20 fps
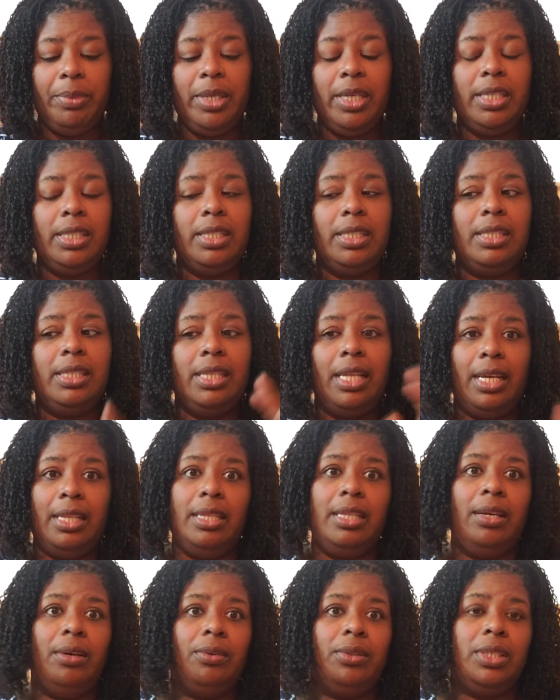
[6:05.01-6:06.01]
because it's not
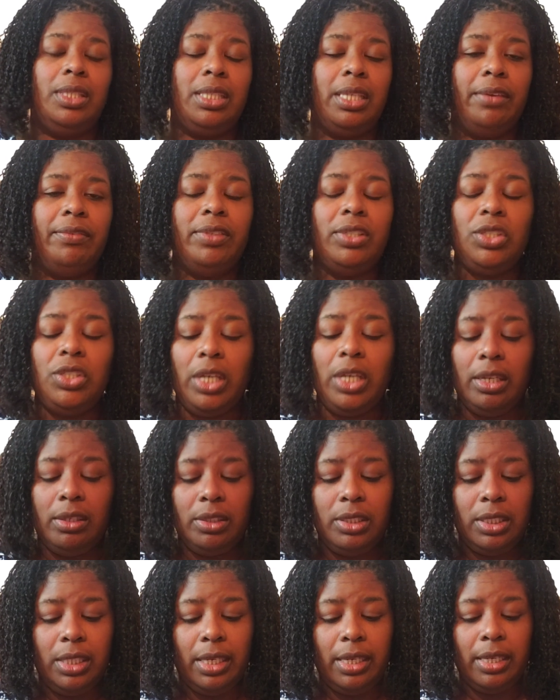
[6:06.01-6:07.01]
the only savings
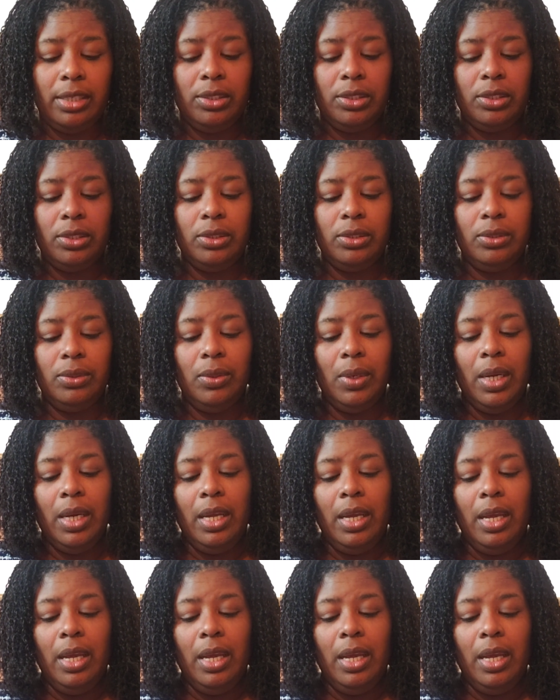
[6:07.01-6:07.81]
challenge that I do.